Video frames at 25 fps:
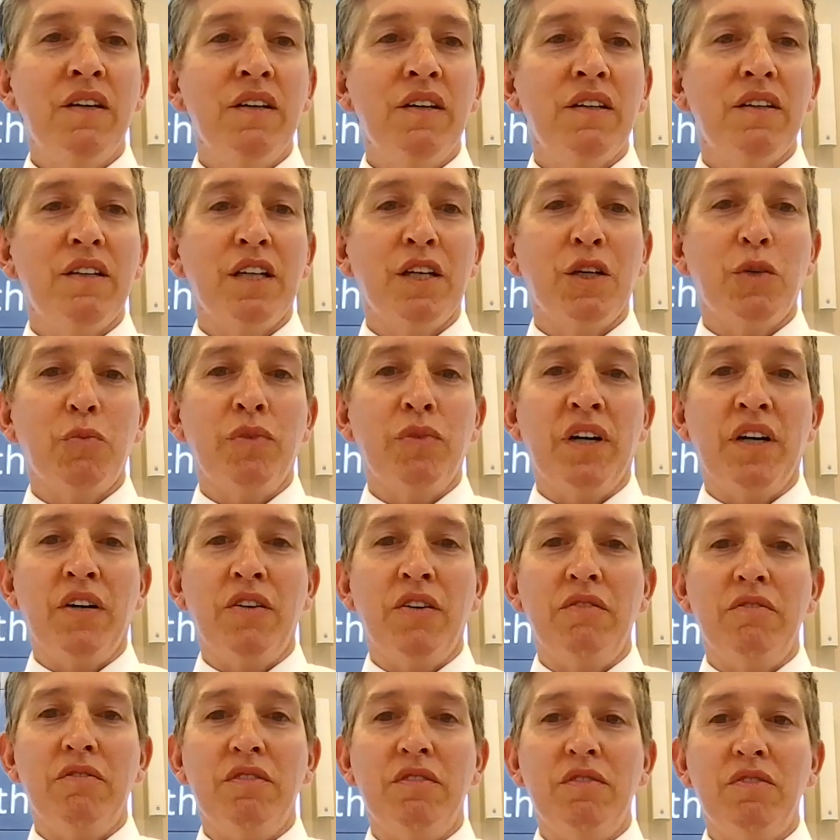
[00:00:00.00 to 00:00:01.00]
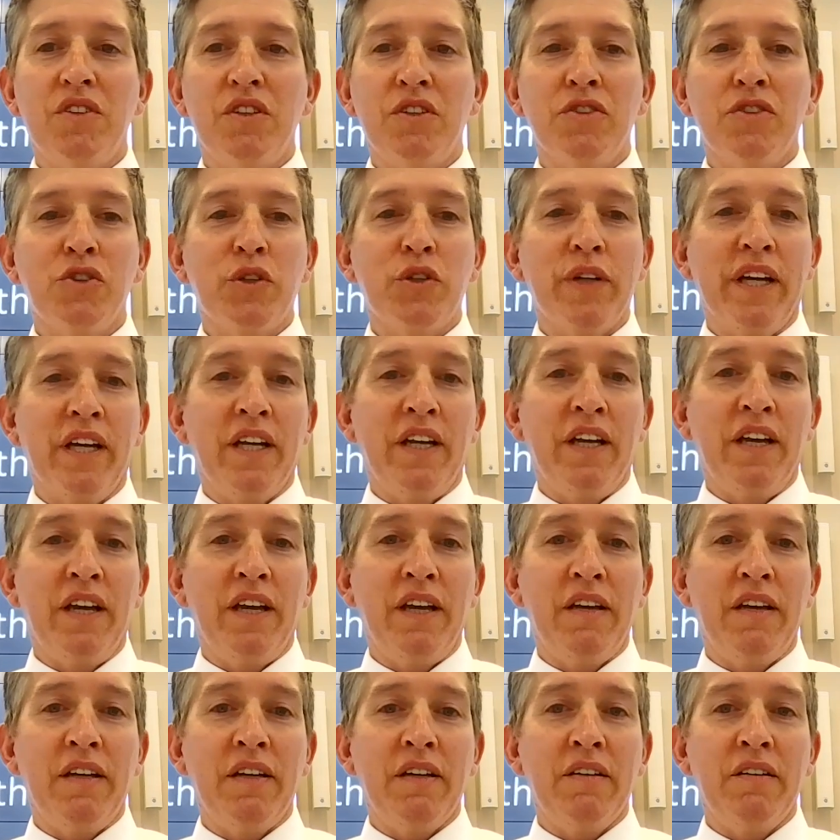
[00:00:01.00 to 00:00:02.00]
Think about your
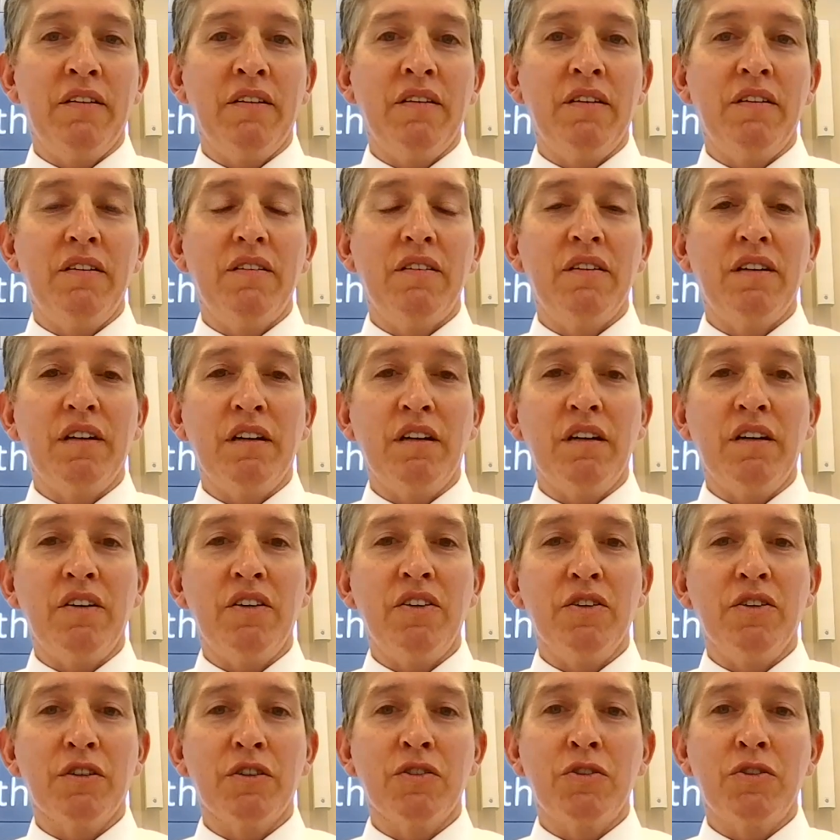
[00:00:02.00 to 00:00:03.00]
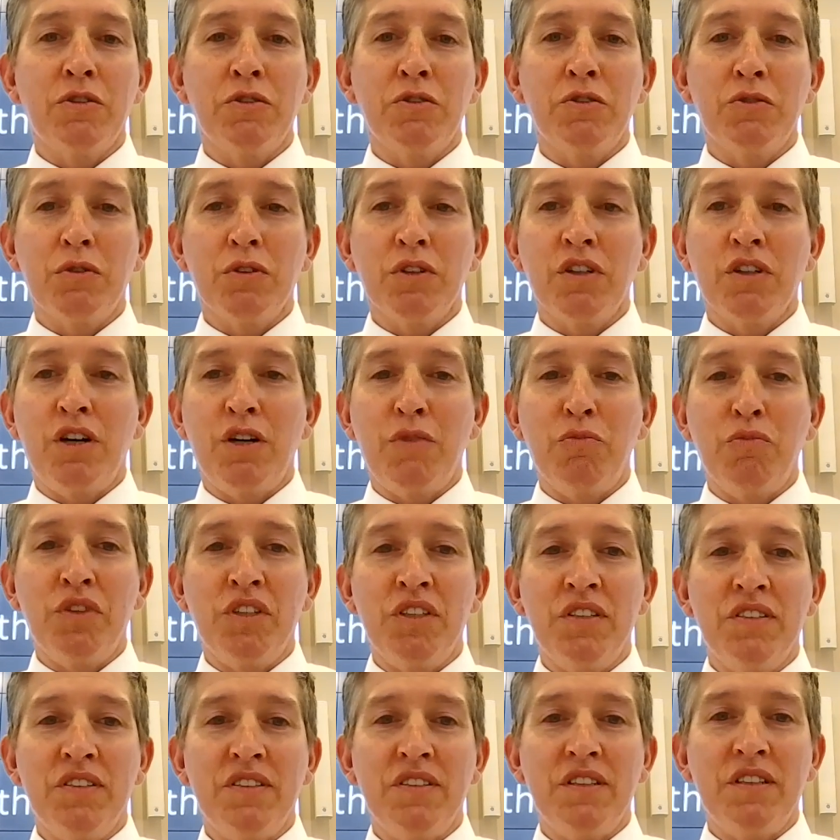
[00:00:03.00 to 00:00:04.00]
training and your cultural
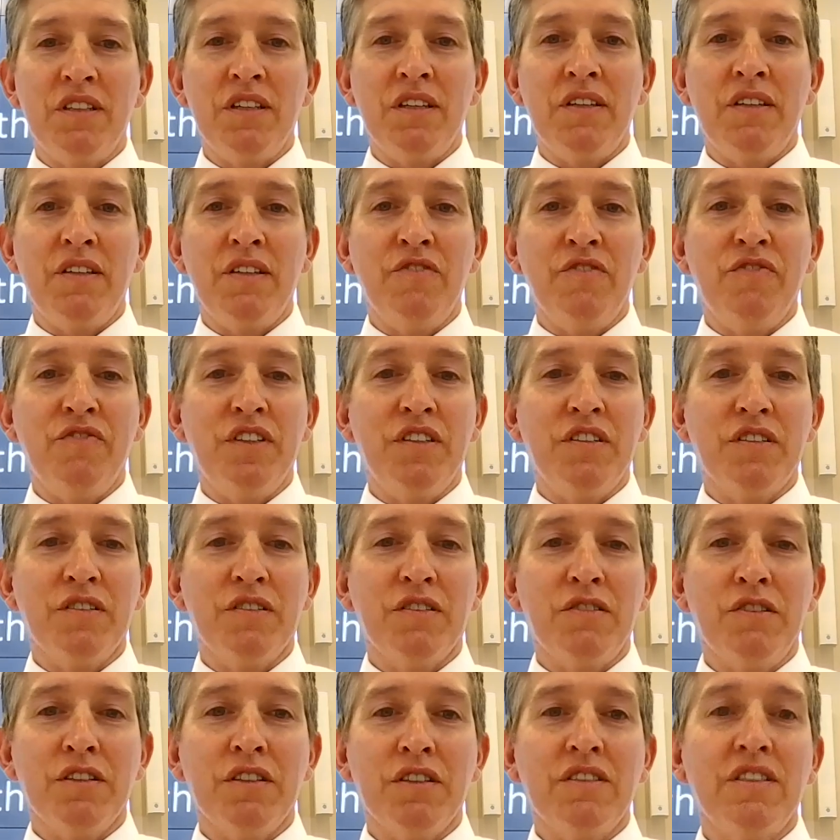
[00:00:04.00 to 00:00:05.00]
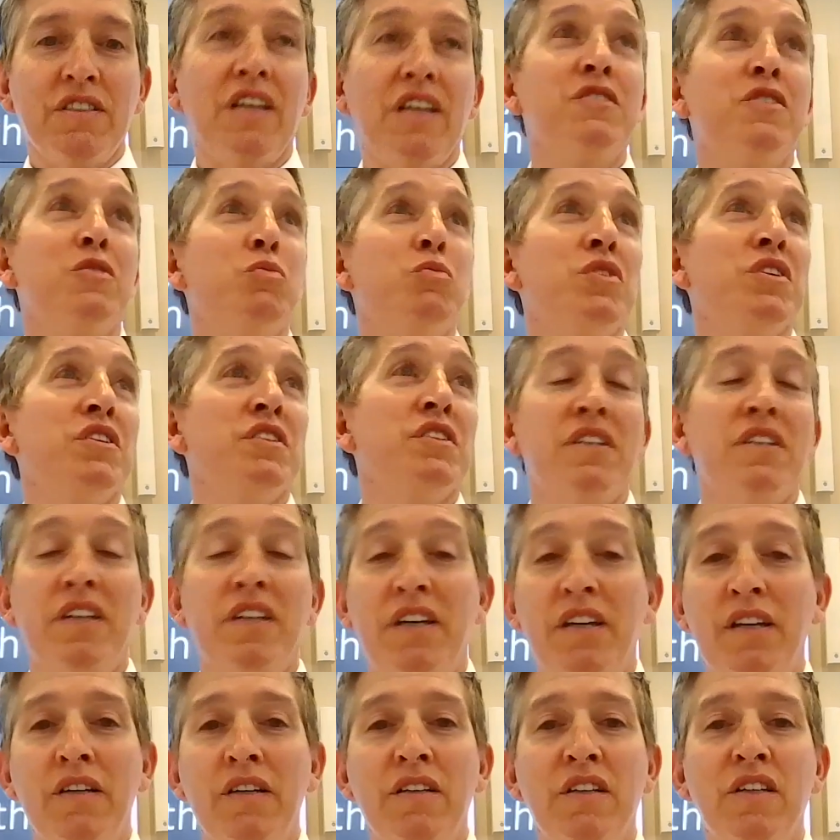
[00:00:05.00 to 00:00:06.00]
competency, the physical
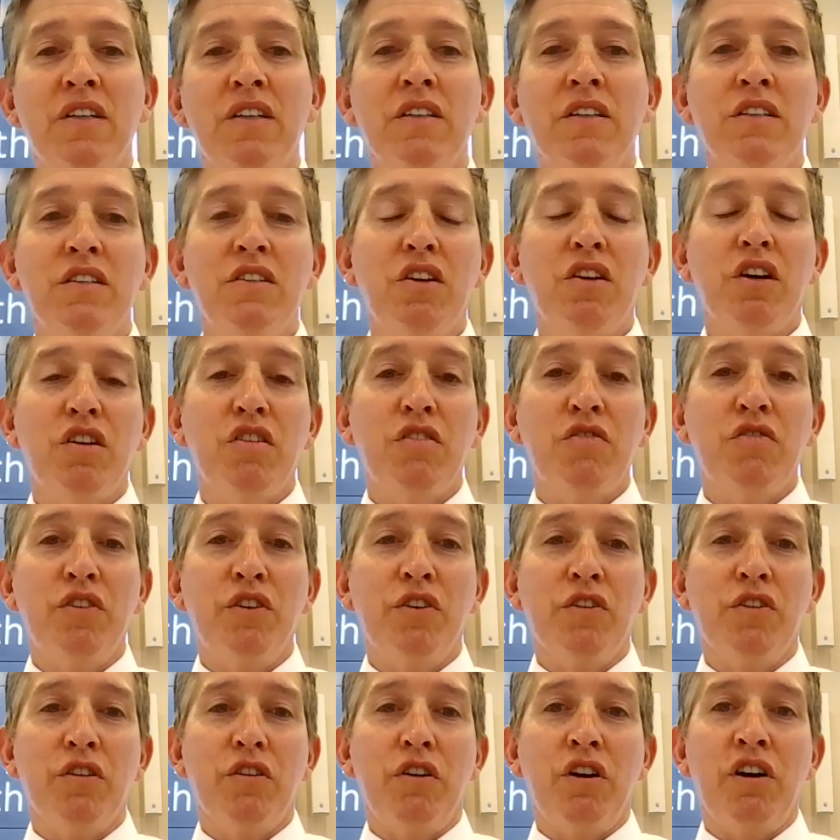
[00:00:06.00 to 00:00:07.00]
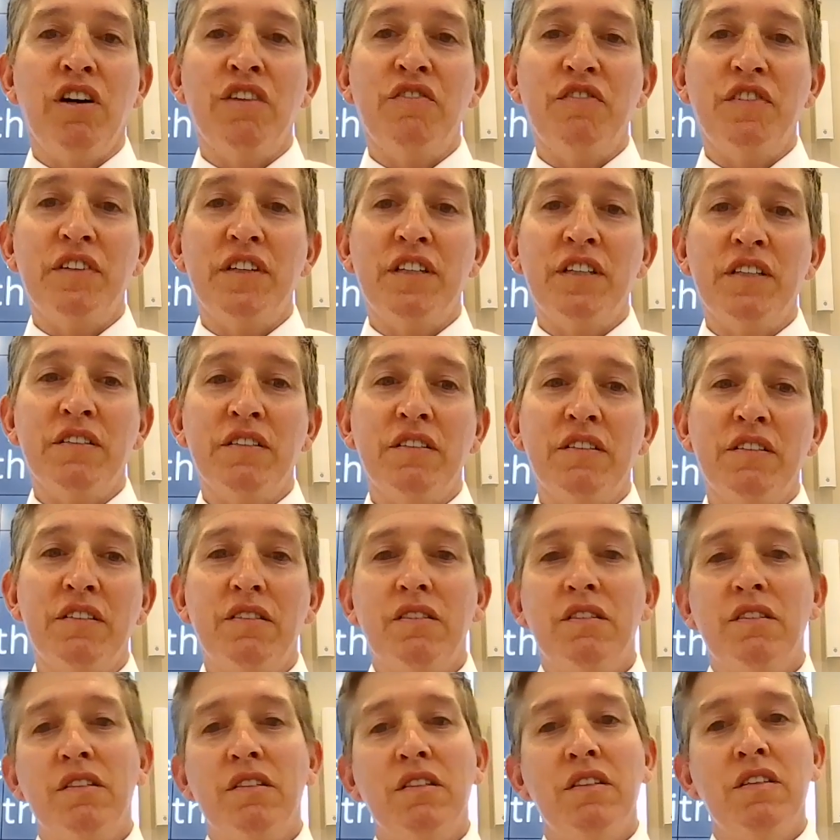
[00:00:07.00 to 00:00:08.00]
accessibility of your
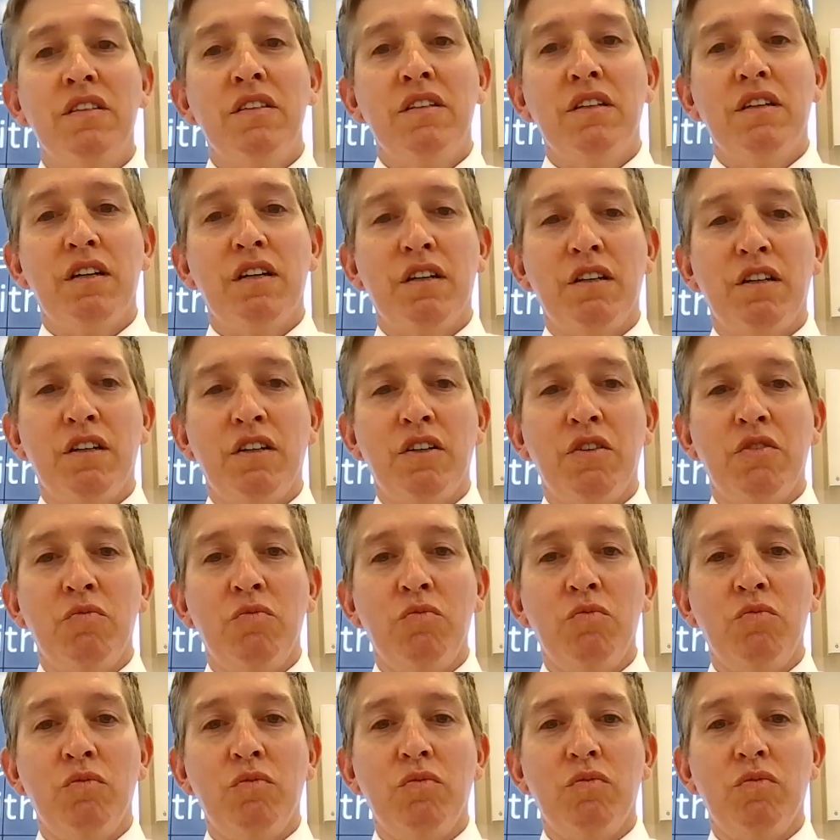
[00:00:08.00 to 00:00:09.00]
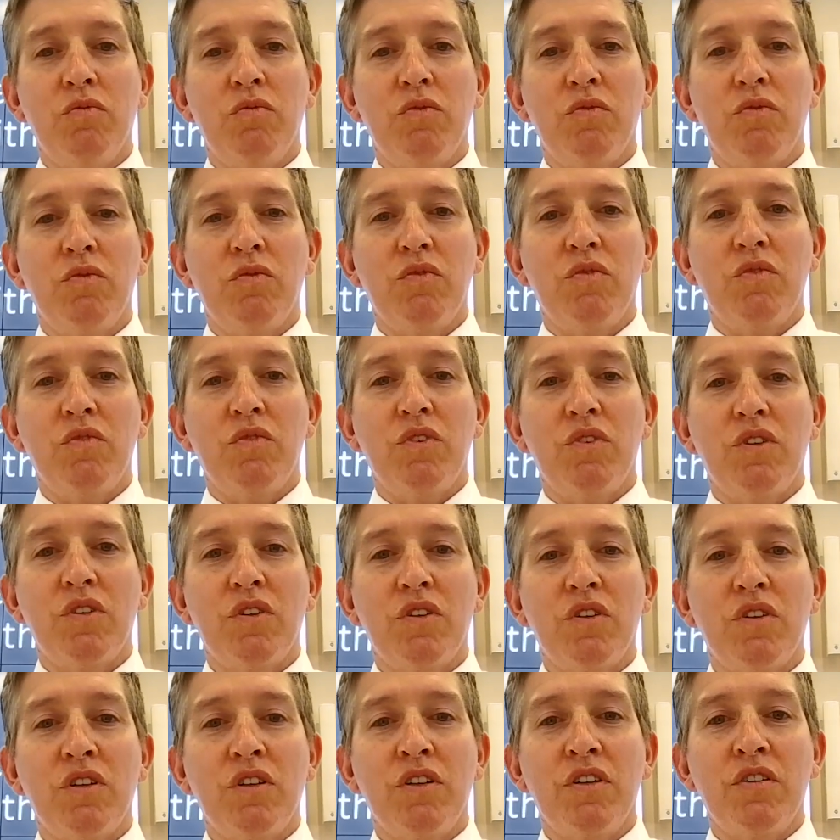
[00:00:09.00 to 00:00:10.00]
office, the
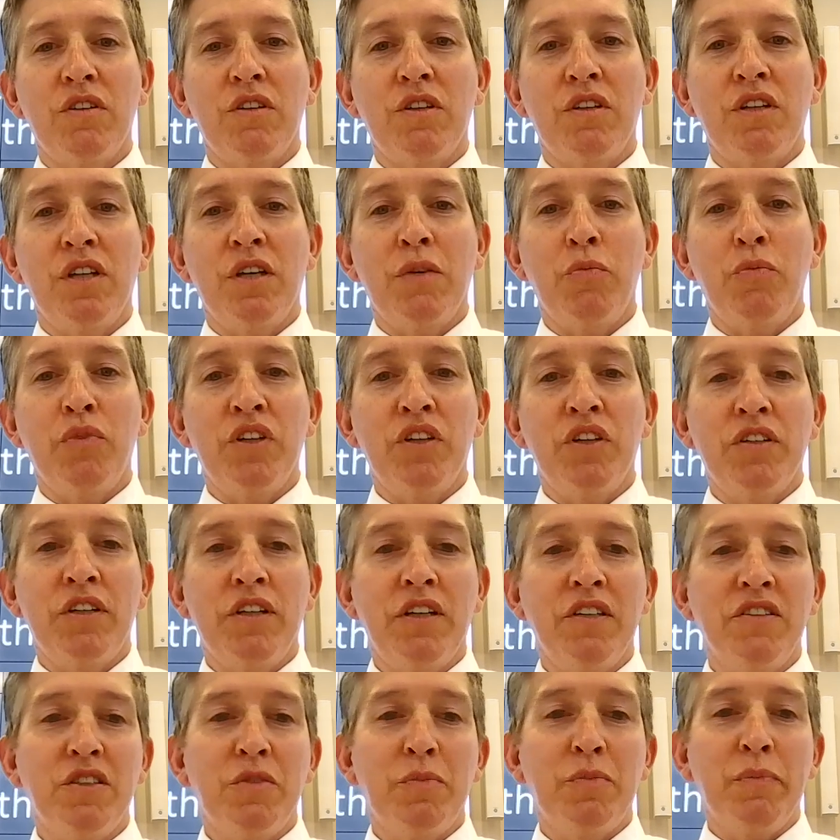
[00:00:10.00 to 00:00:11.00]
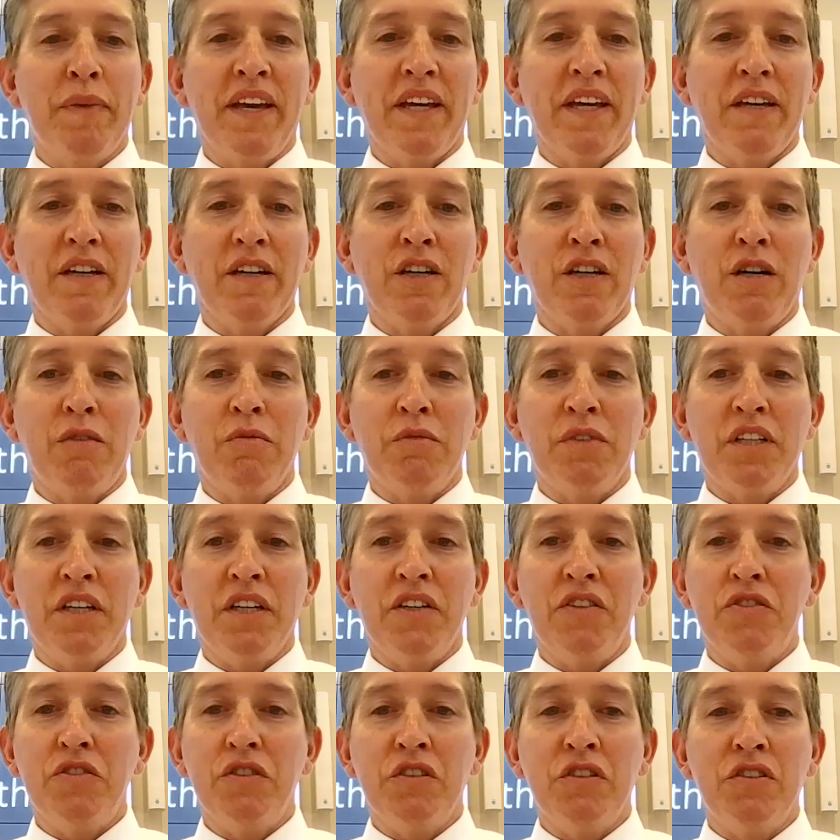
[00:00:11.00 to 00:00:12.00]
ability to make
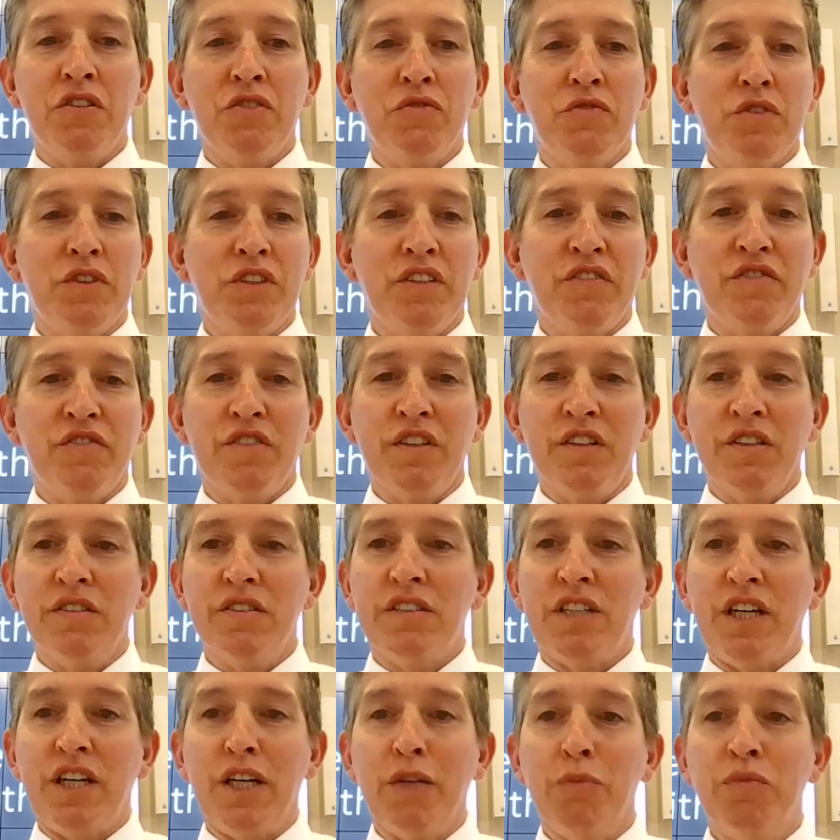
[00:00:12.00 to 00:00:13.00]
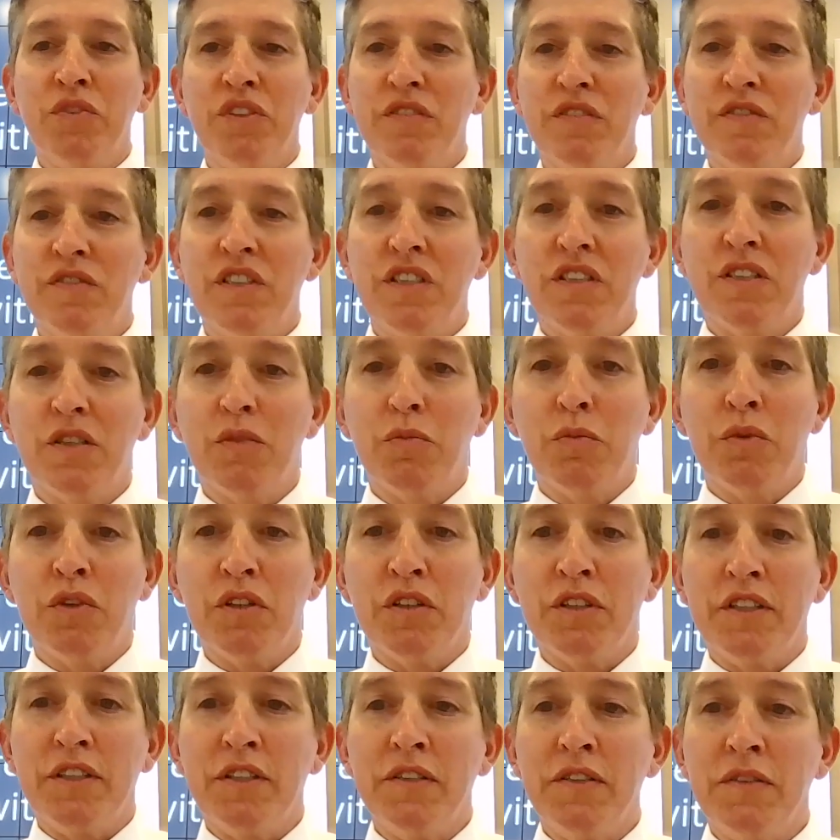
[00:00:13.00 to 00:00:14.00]
accommodations for different types of
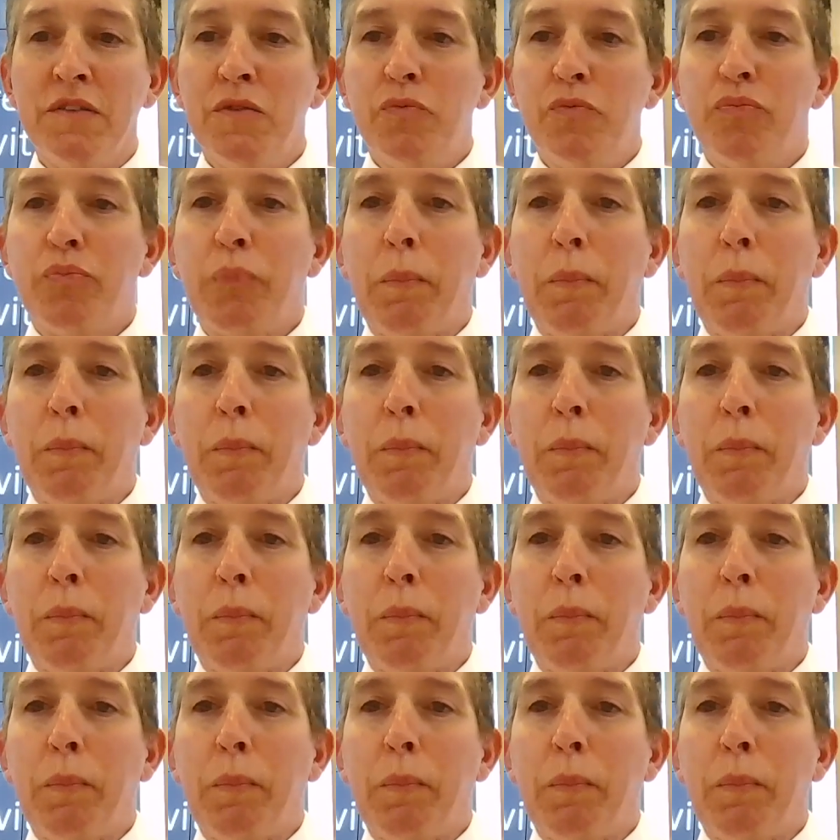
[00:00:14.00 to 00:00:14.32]
disabilities.